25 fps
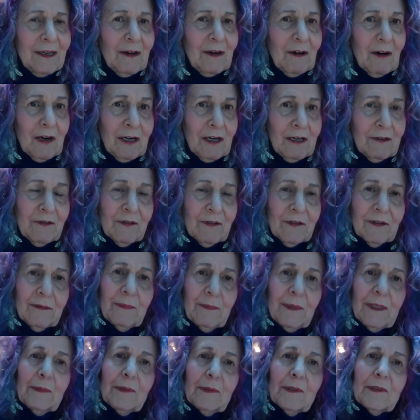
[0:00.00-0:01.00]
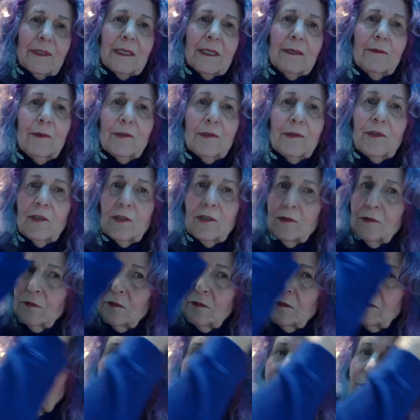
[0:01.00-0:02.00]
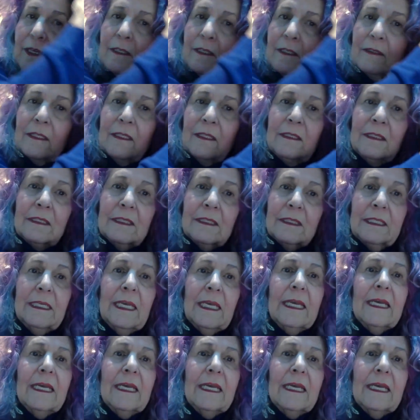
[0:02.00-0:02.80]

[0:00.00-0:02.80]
And often people say, well, children's faces,